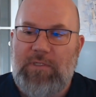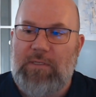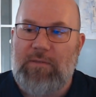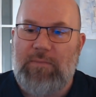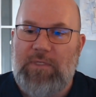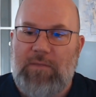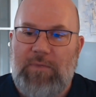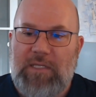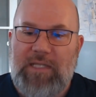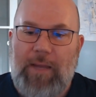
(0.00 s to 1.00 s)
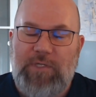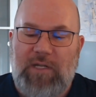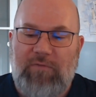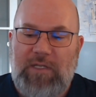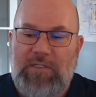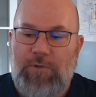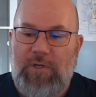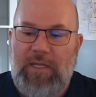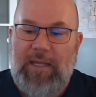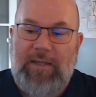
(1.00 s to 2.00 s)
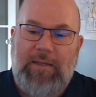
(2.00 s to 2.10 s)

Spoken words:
to be a snapshot of the industry.